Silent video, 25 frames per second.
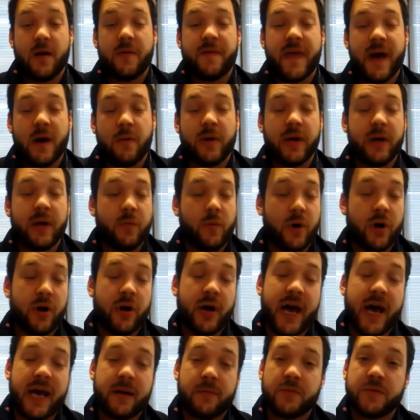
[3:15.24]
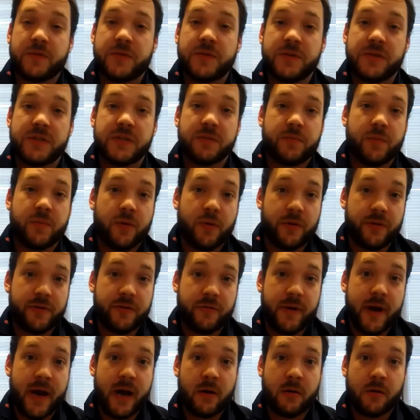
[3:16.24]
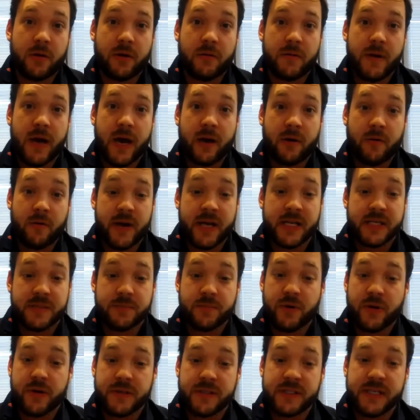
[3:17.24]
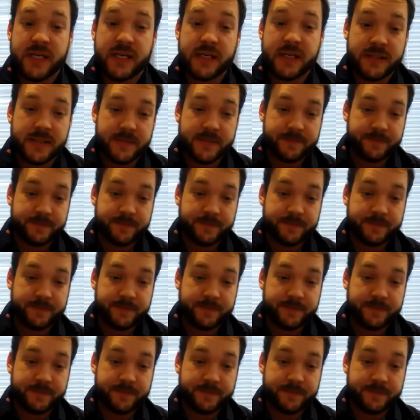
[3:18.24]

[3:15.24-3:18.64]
we were able to support through our grants process.